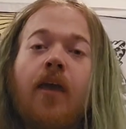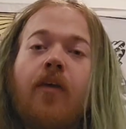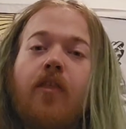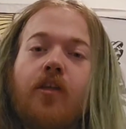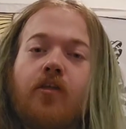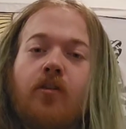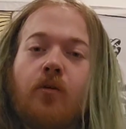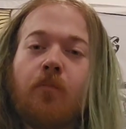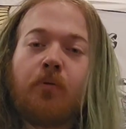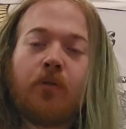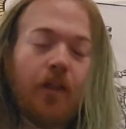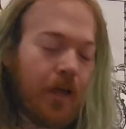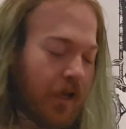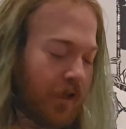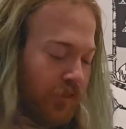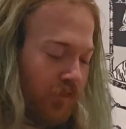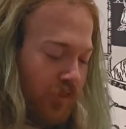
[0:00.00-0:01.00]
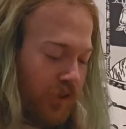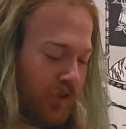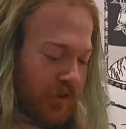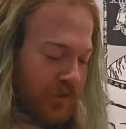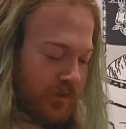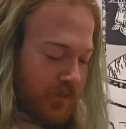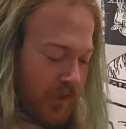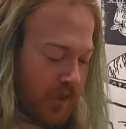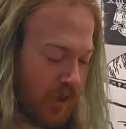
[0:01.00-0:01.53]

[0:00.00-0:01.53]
Then you play this